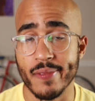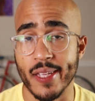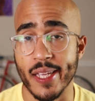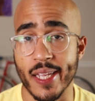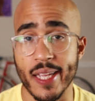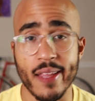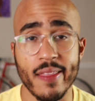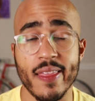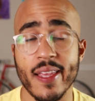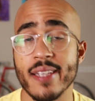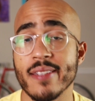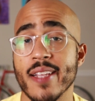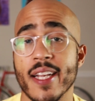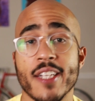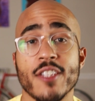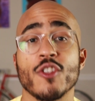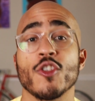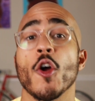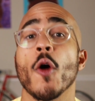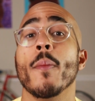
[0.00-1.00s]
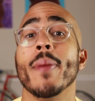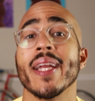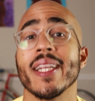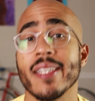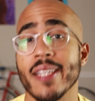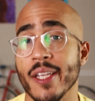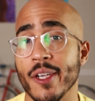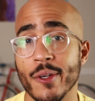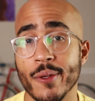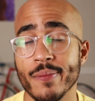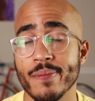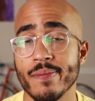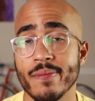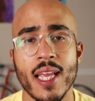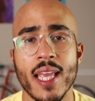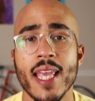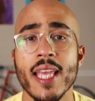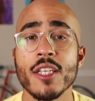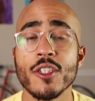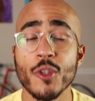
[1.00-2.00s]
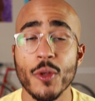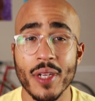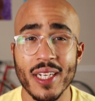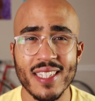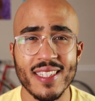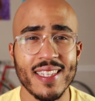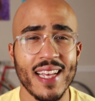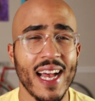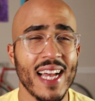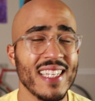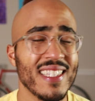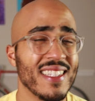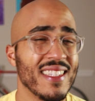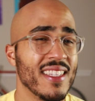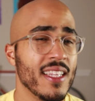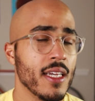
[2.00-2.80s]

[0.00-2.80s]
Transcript: He thinks that it's no big deal. He has criticized